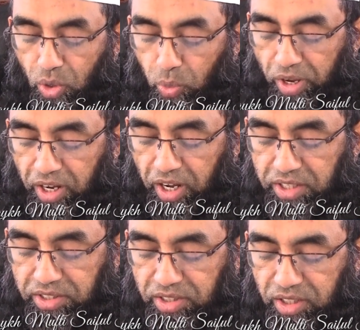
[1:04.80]

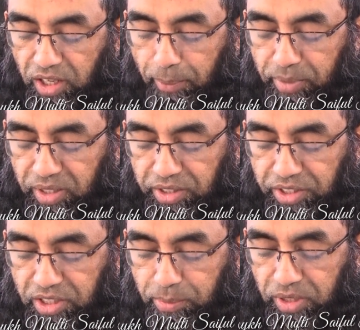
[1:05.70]
Whereas a
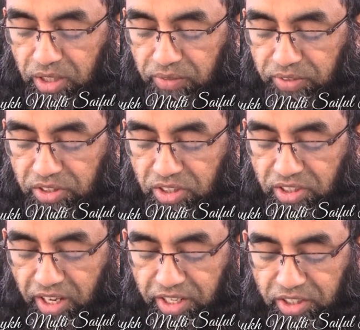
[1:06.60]
disbeliever's
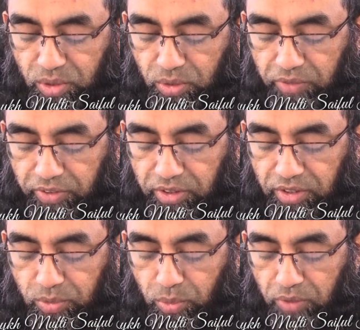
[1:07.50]
desire is to live in
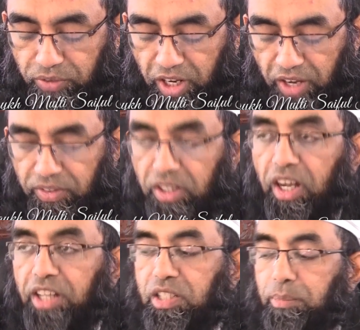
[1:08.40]
this world forever,
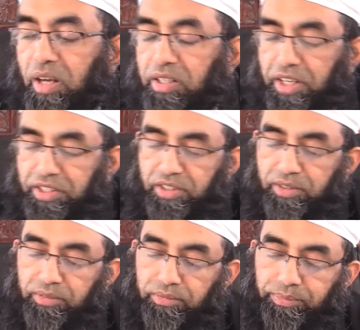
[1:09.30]
hence paradise.
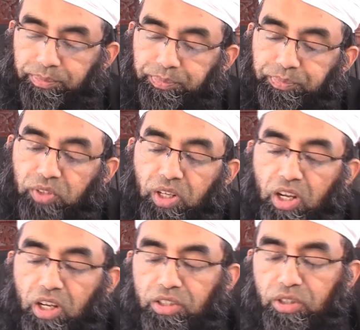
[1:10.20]

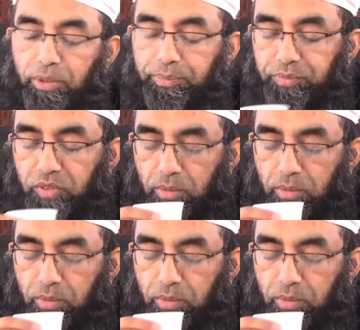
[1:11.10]
So,